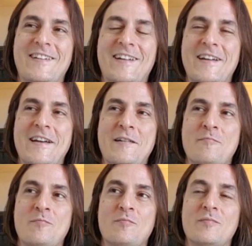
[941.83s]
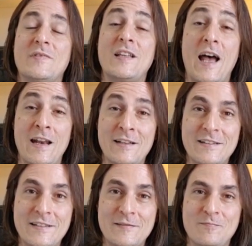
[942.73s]
um,
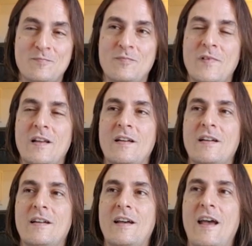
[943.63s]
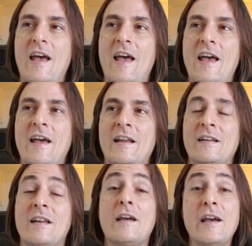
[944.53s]
talent
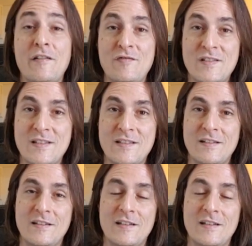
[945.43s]
and gifts,